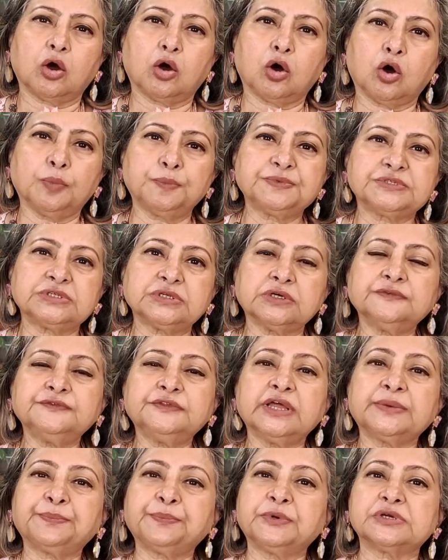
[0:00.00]
observe
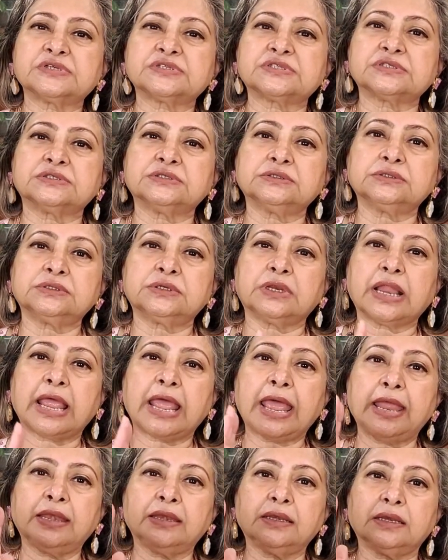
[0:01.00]
that person
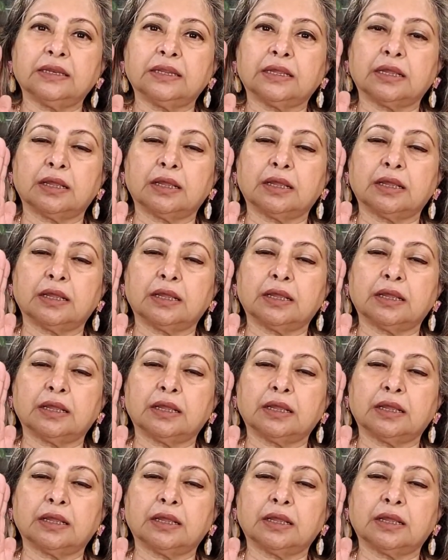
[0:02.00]
and